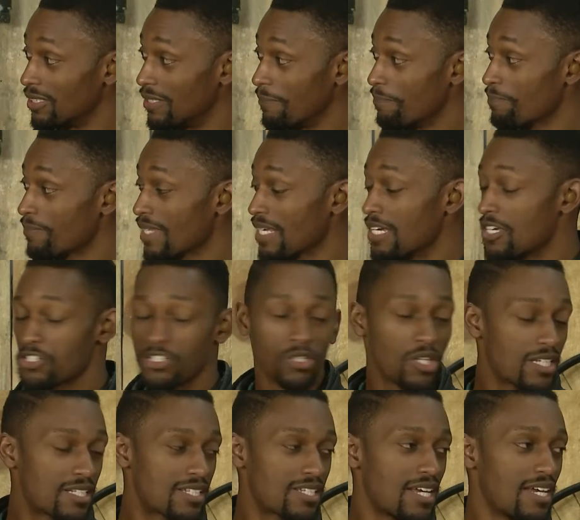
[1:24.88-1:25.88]
Mm. So
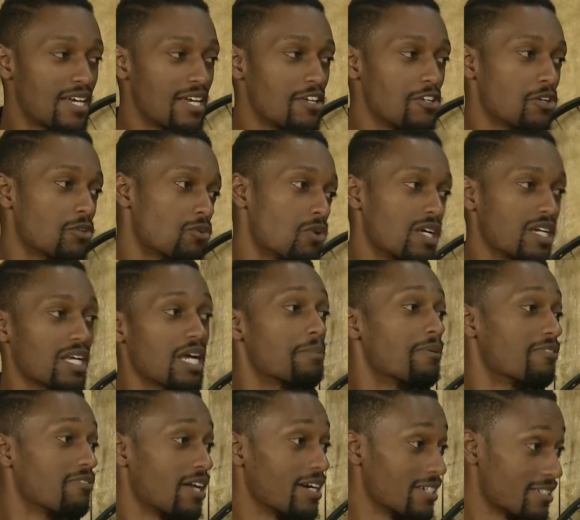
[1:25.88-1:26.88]
let's say you're running up a
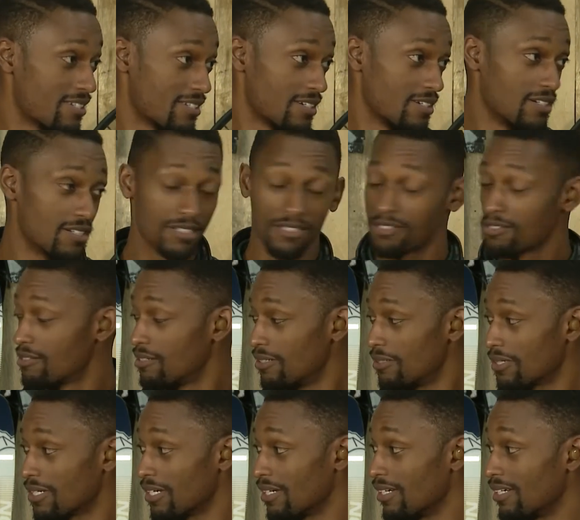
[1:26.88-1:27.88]
flight of stairs,
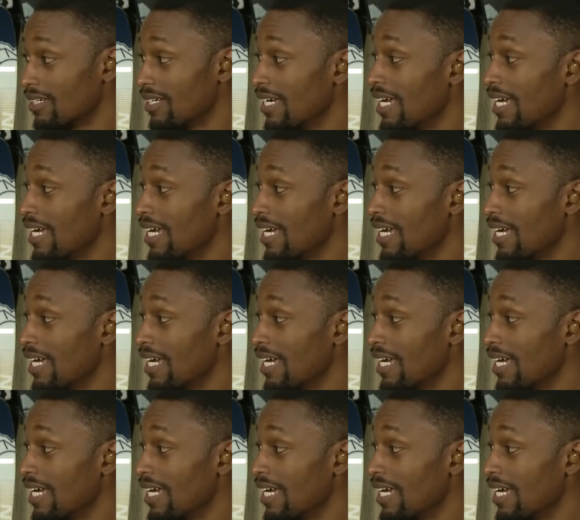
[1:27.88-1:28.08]
okay?